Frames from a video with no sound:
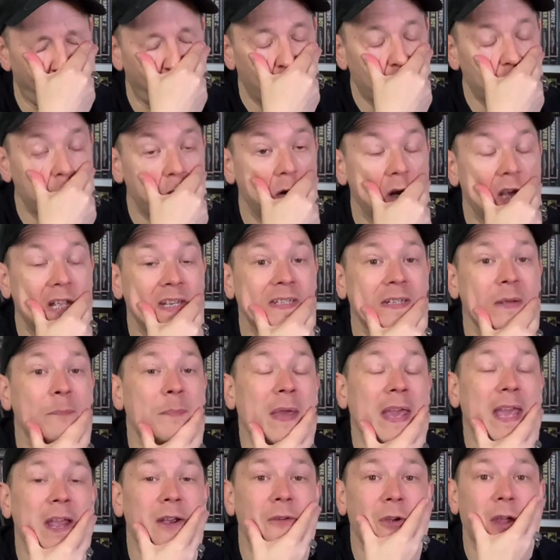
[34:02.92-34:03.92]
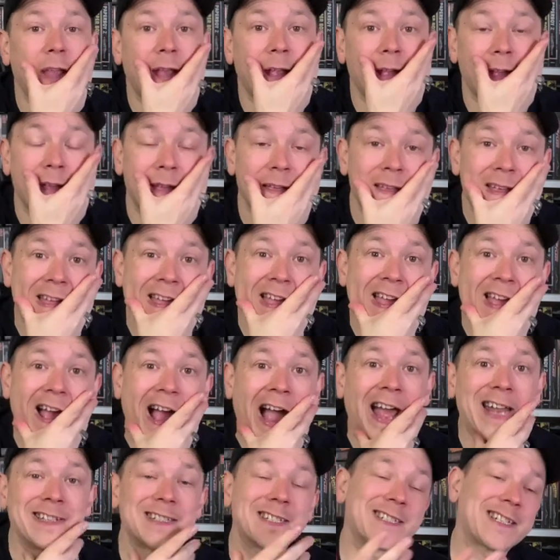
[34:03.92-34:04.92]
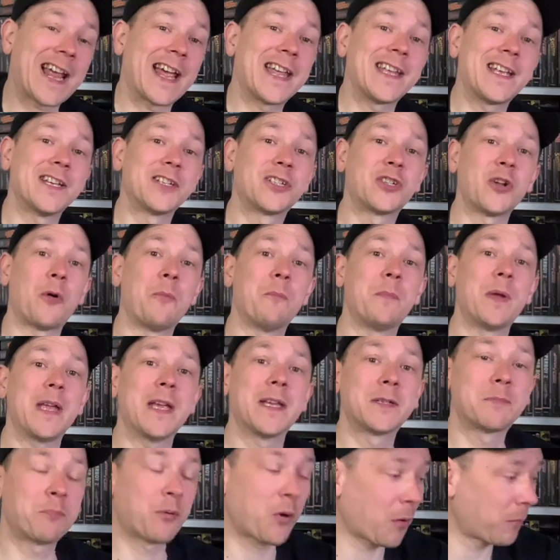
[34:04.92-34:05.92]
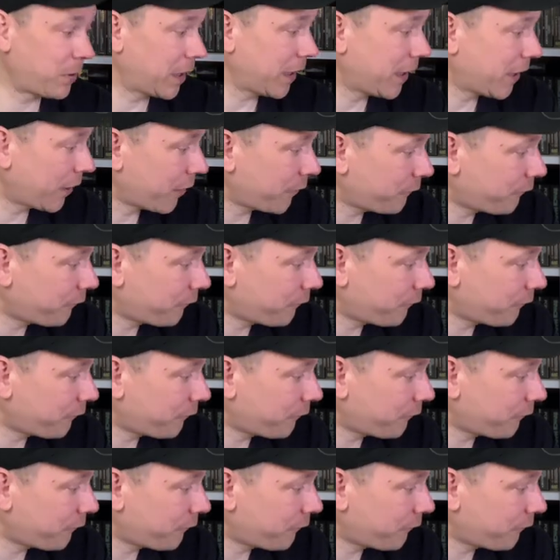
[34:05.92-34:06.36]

hole is appearing, and Sega Zombie is probably going to